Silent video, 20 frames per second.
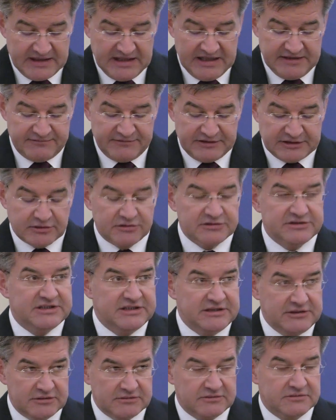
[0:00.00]
If we
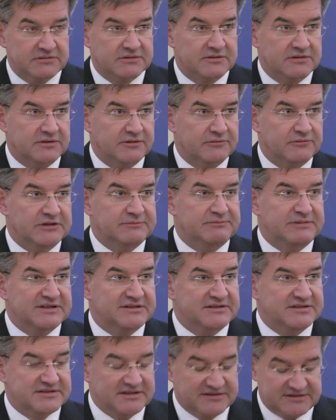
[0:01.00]
continue with
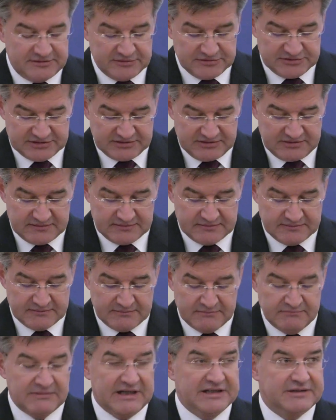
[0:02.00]
business as usual,
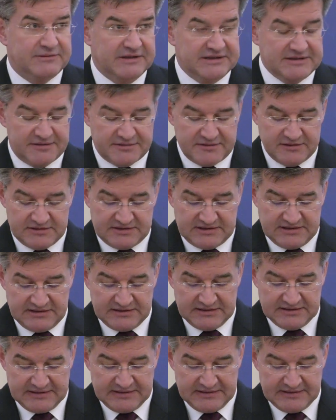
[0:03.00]
by
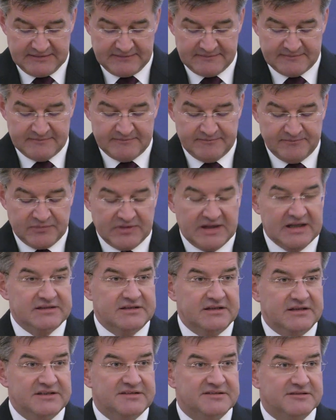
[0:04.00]
2030,
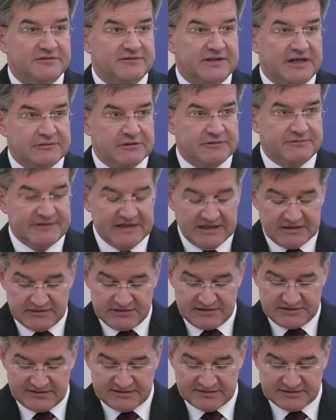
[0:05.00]
the list of our
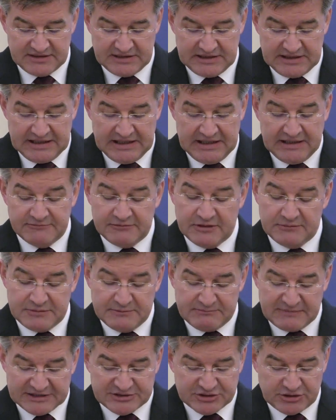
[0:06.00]
failures will be
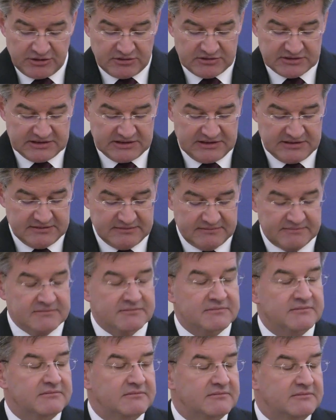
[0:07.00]
much longer
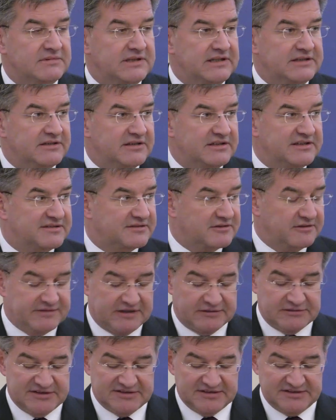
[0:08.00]
than the list of
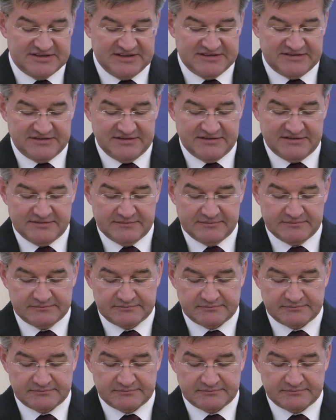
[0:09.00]
our successes.